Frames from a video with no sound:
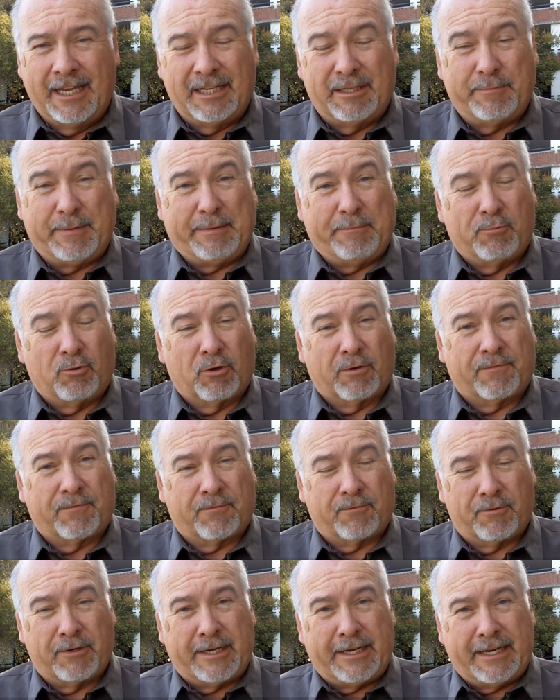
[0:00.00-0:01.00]
to be more
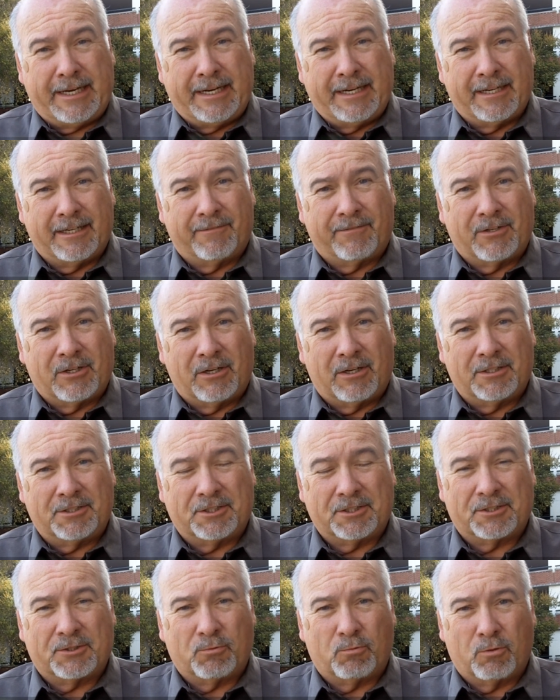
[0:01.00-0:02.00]
free of
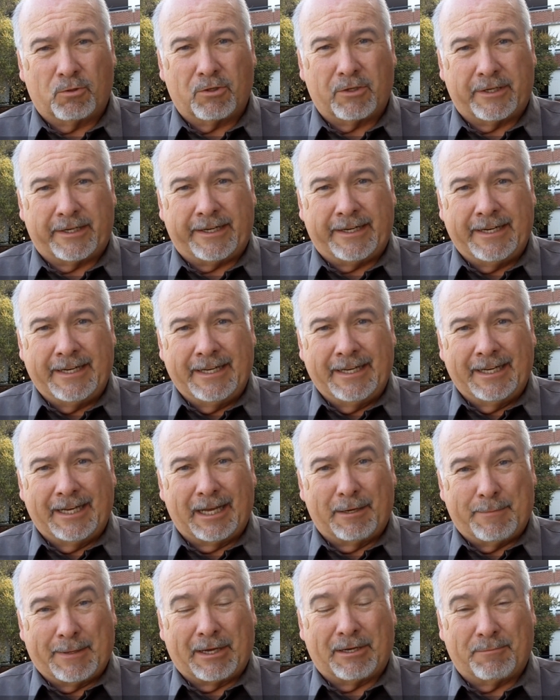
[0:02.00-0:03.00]
conscious worry
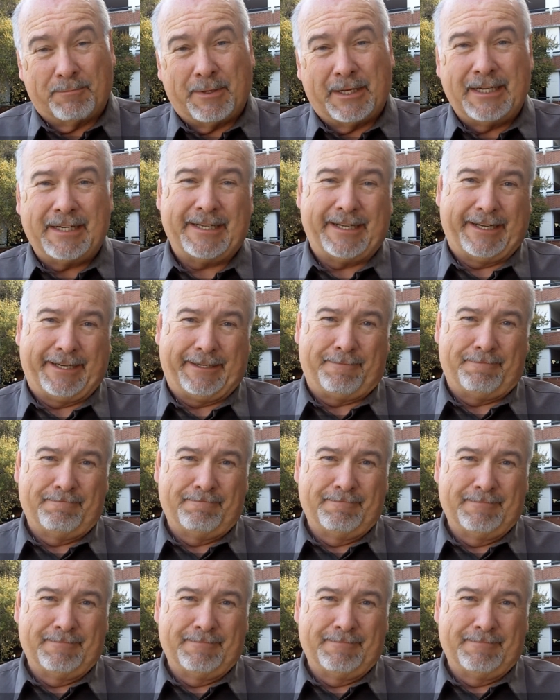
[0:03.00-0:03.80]
about Monday.